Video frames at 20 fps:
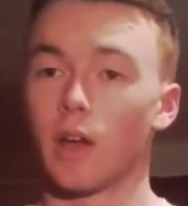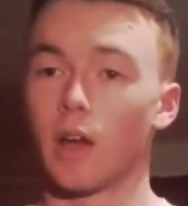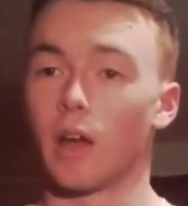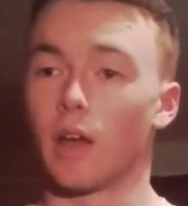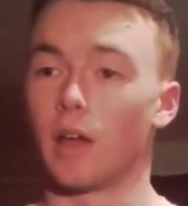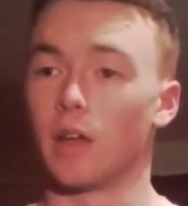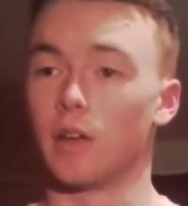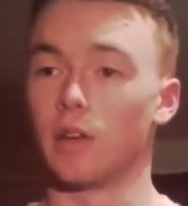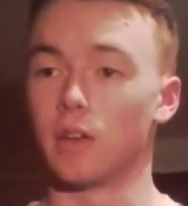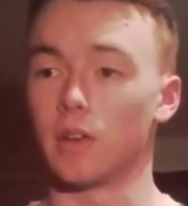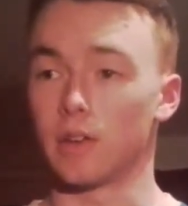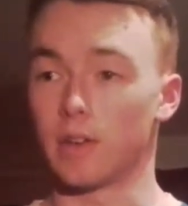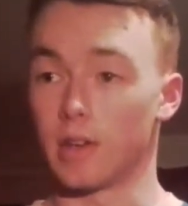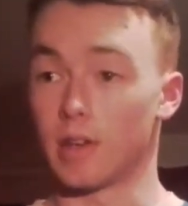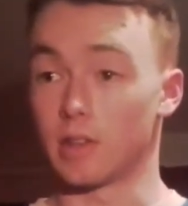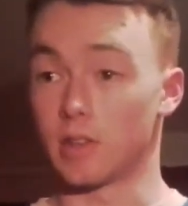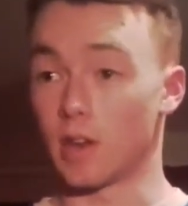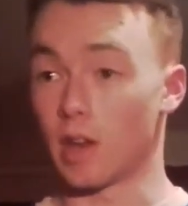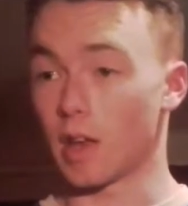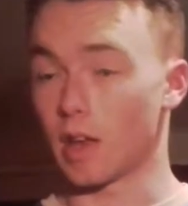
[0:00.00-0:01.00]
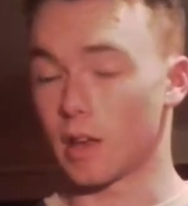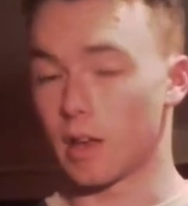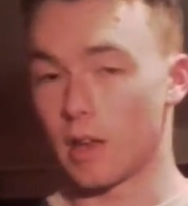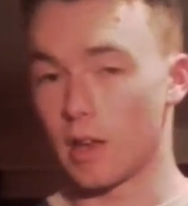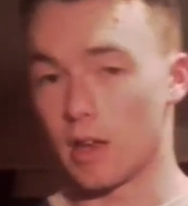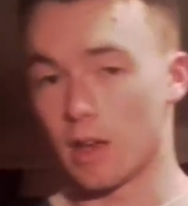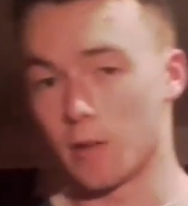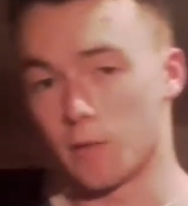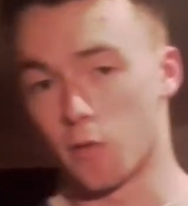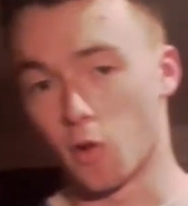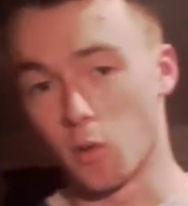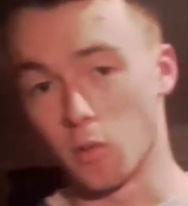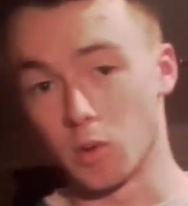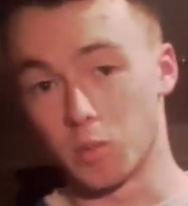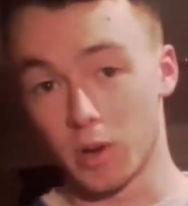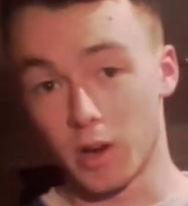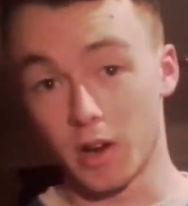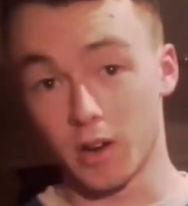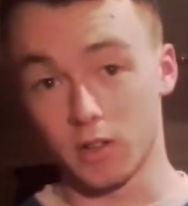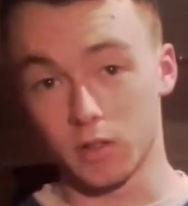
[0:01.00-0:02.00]
and Nathan Ake, a former
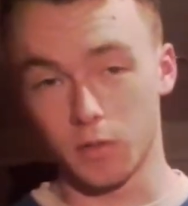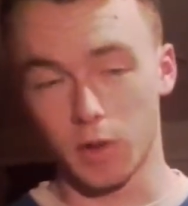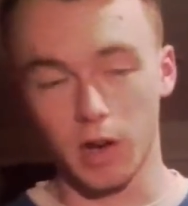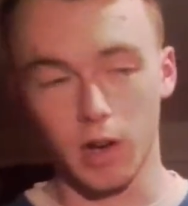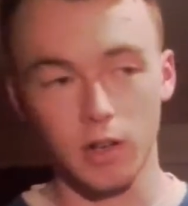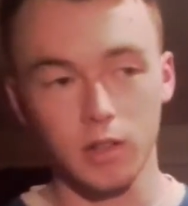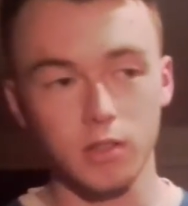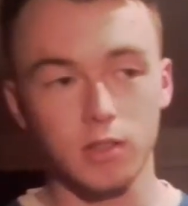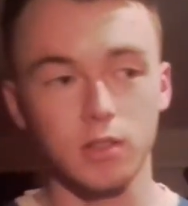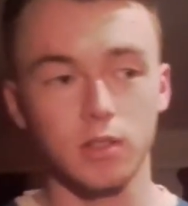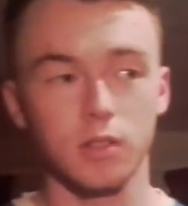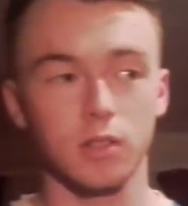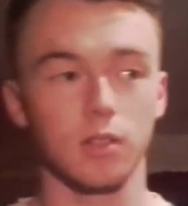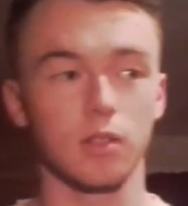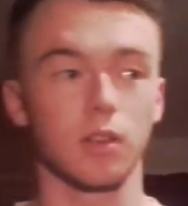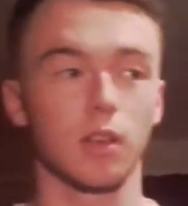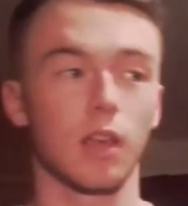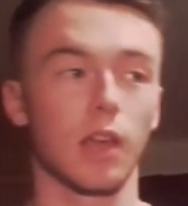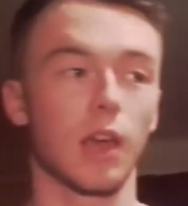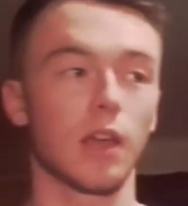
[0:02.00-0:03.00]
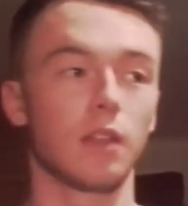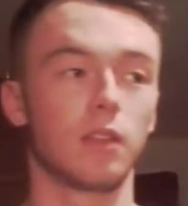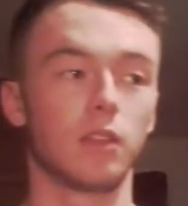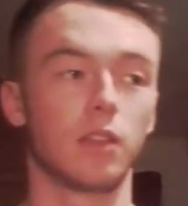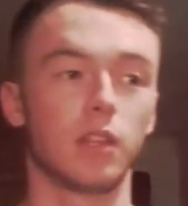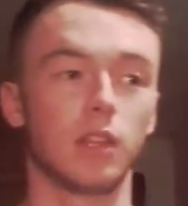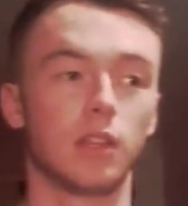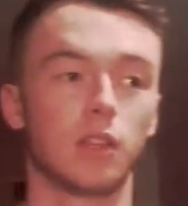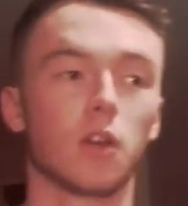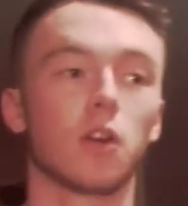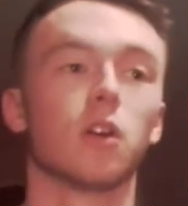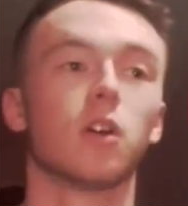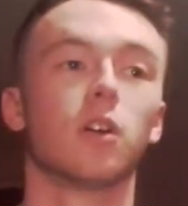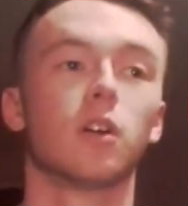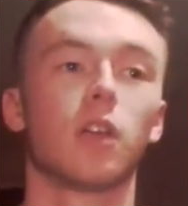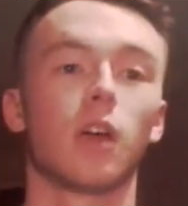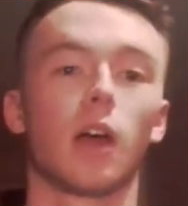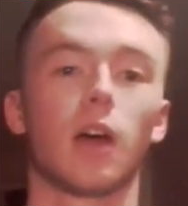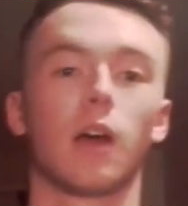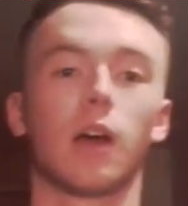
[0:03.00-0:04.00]
player of ours, getting the
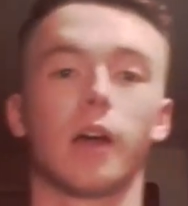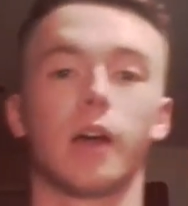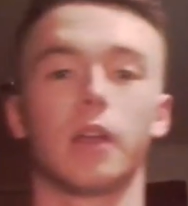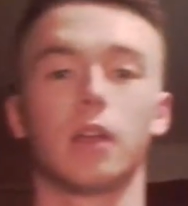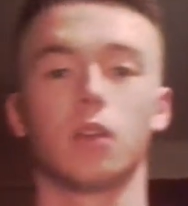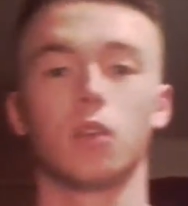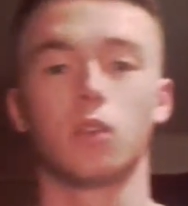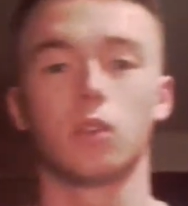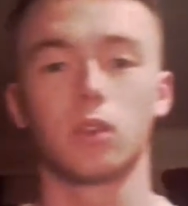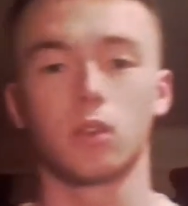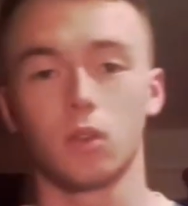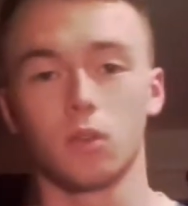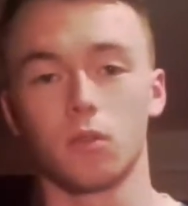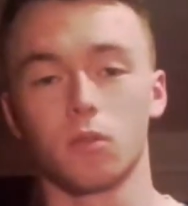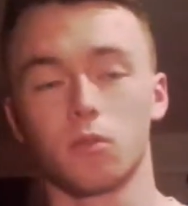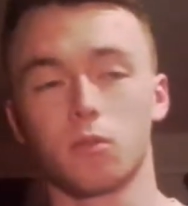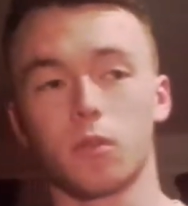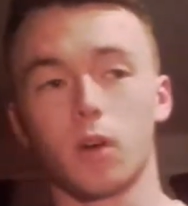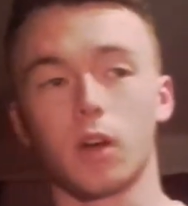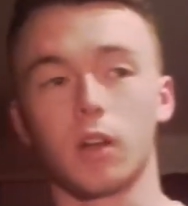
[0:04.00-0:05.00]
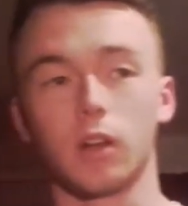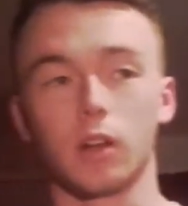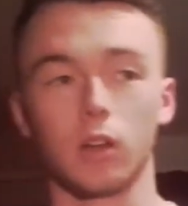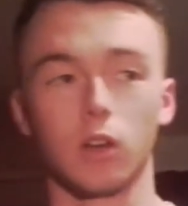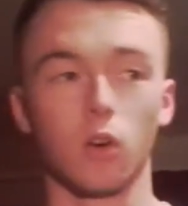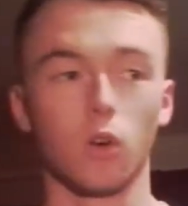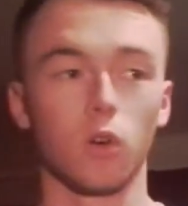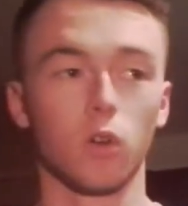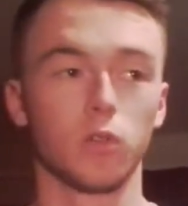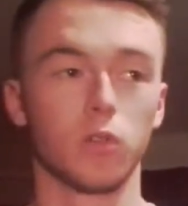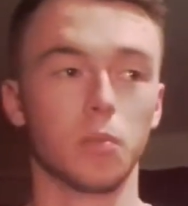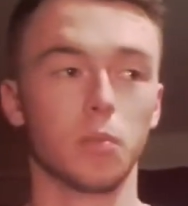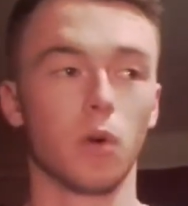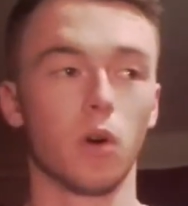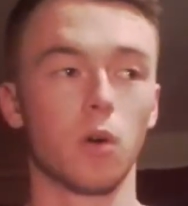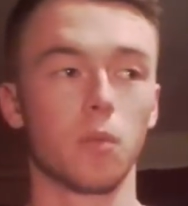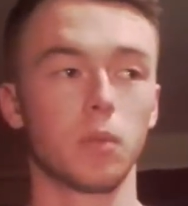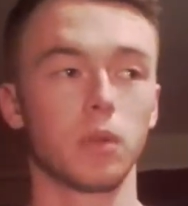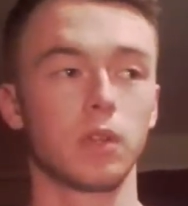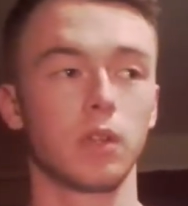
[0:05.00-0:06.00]
third and final goal for
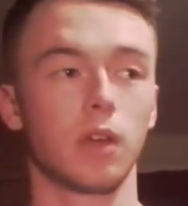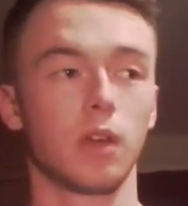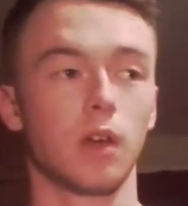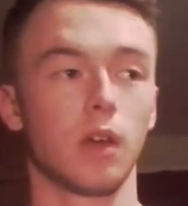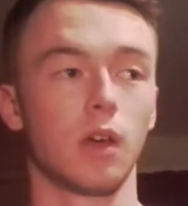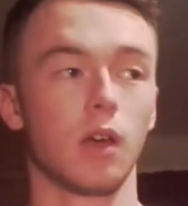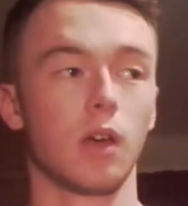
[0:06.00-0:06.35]
Bournemouth